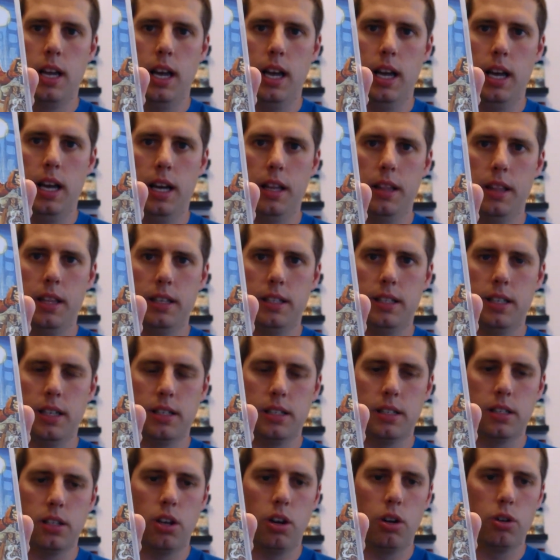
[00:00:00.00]
Uh, this
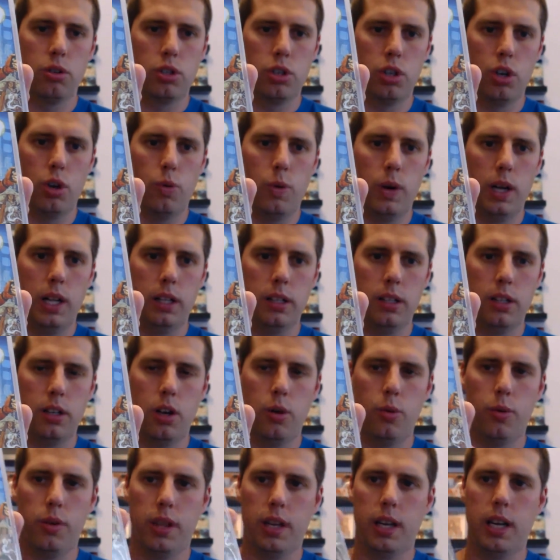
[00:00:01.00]
doesn't go so well, you
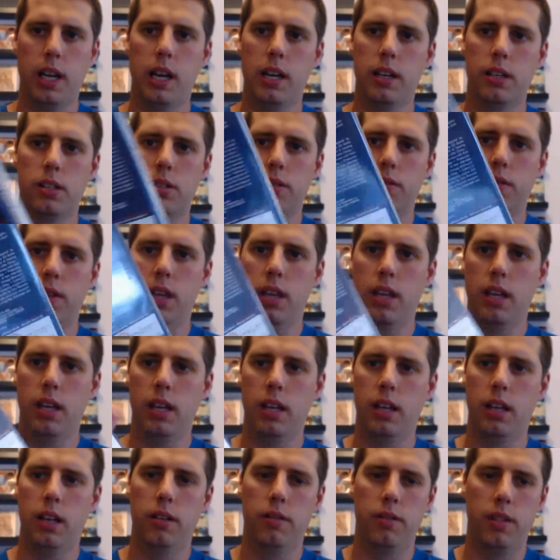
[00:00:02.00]
know, with the colours of the
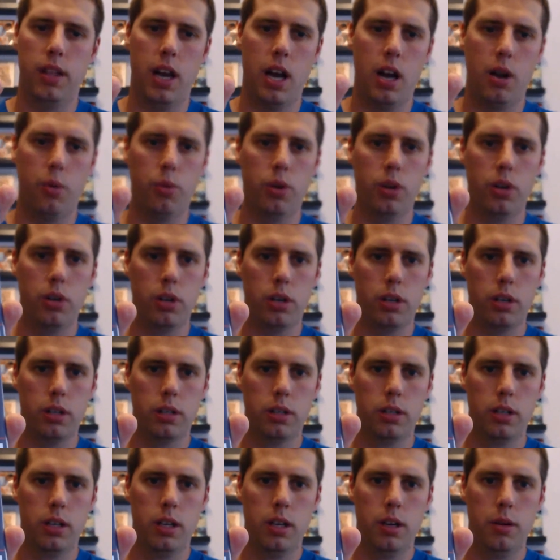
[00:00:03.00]
of the artwork,
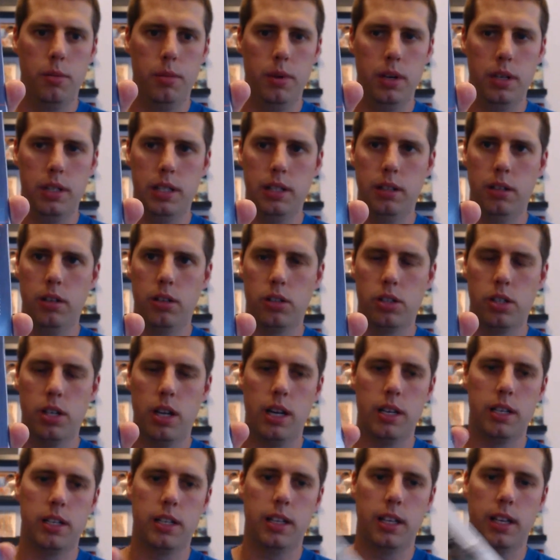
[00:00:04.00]
but it still looks
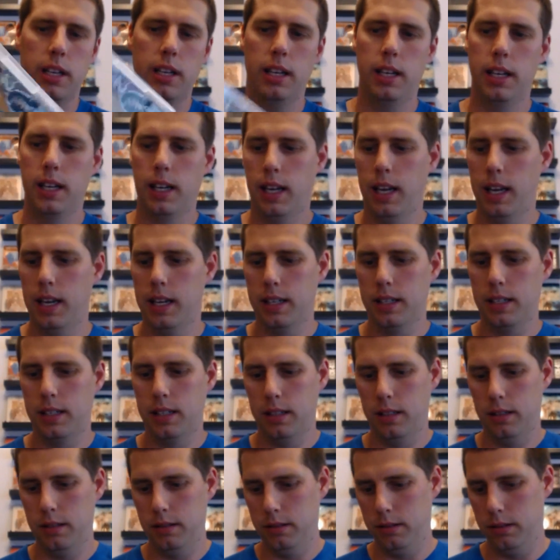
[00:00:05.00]
nice in the clear case.
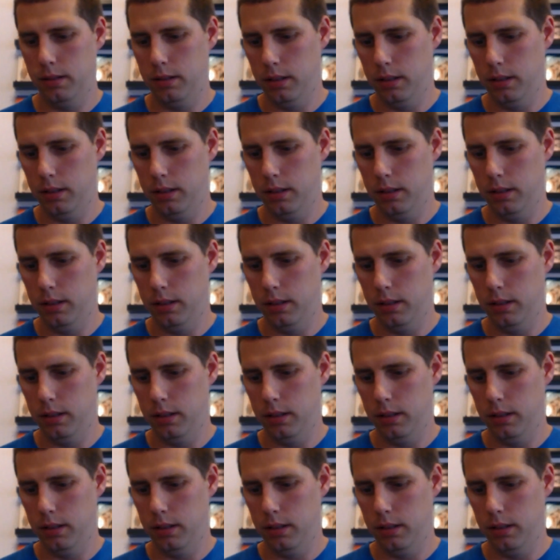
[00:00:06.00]
so